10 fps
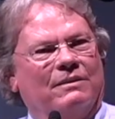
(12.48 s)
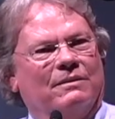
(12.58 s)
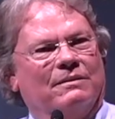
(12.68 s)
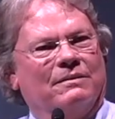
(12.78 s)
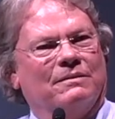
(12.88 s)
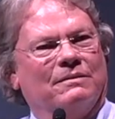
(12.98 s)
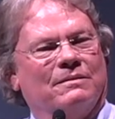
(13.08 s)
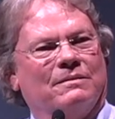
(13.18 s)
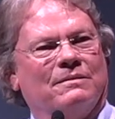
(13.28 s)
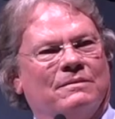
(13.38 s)

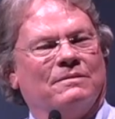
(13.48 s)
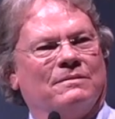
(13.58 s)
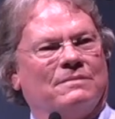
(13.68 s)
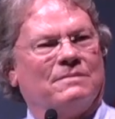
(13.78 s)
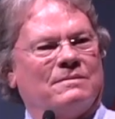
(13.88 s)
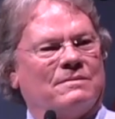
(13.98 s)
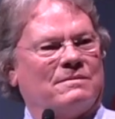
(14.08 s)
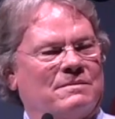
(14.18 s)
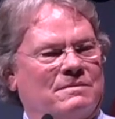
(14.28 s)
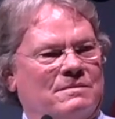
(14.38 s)

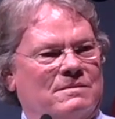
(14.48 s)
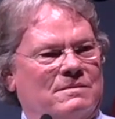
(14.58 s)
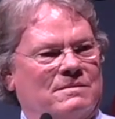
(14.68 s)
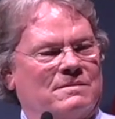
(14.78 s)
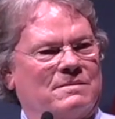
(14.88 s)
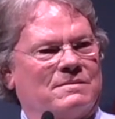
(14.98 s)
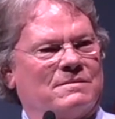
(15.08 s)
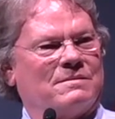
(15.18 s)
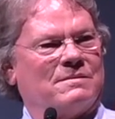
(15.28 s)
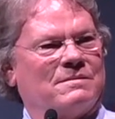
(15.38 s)

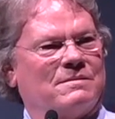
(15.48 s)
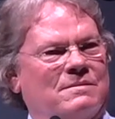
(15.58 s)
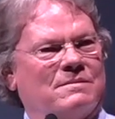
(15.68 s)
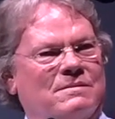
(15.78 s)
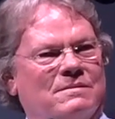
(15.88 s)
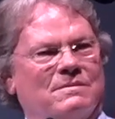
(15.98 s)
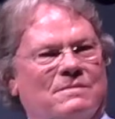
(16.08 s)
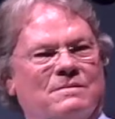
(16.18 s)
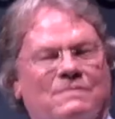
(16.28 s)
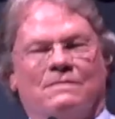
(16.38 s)

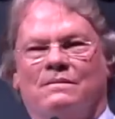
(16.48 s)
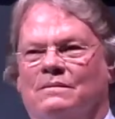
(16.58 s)
(no one is talking)